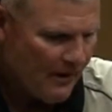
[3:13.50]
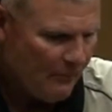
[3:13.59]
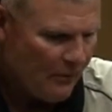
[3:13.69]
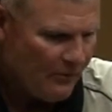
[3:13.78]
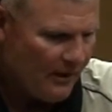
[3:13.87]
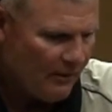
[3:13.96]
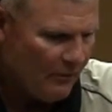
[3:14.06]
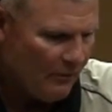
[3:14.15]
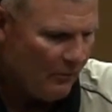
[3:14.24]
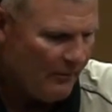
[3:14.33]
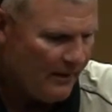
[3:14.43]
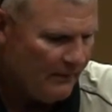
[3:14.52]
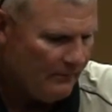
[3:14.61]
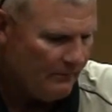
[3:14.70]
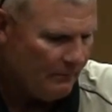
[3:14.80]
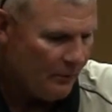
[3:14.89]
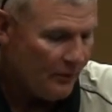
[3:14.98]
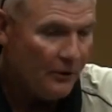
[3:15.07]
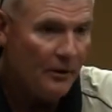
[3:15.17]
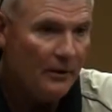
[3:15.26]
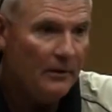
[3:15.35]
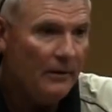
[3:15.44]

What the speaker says: we think are going to be pretty good.